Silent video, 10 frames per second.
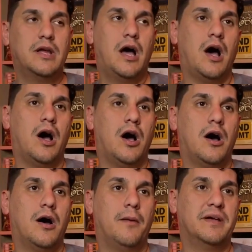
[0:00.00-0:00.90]

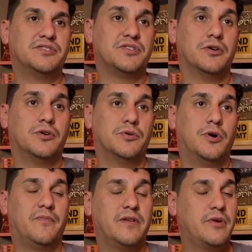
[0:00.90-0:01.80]
And so
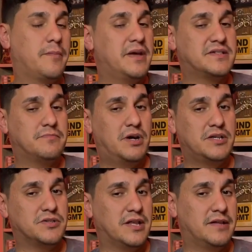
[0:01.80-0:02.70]
hopefully we can make some money
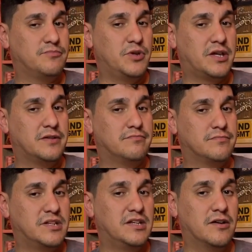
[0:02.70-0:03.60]
so that we can
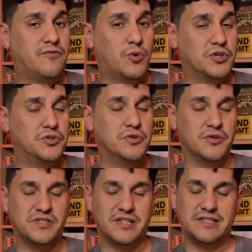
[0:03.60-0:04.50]
afford to do those things.